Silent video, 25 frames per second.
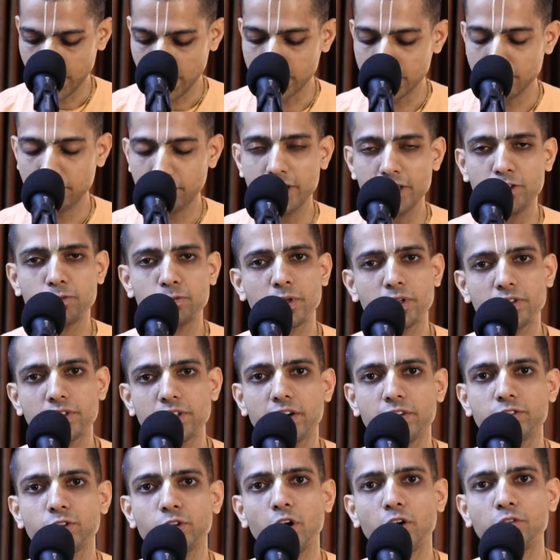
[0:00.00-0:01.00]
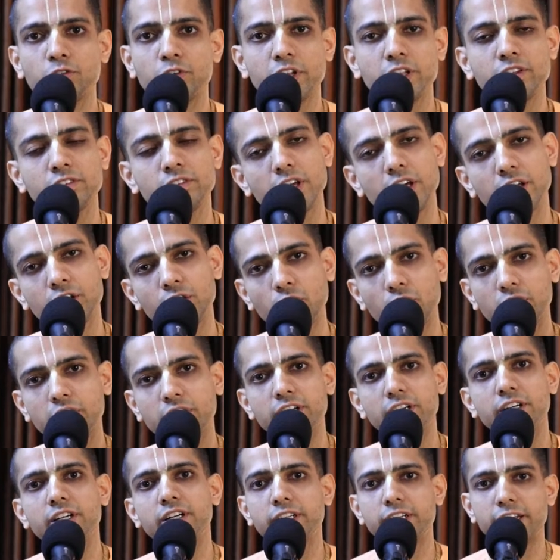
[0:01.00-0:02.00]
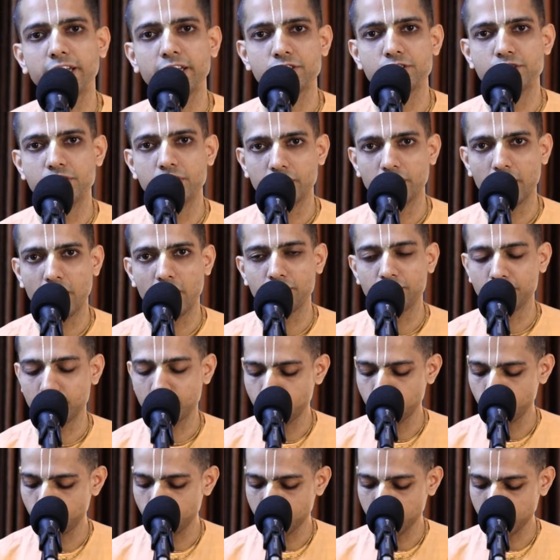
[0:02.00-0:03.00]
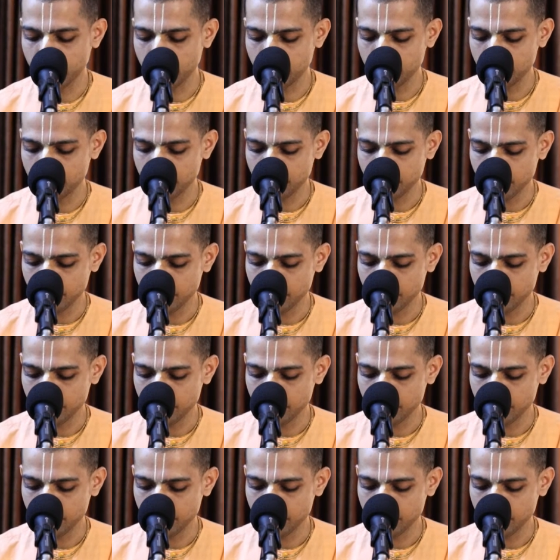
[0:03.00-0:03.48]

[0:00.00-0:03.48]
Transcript: Otherwise, preserve the offerings and honor it next day after noontime.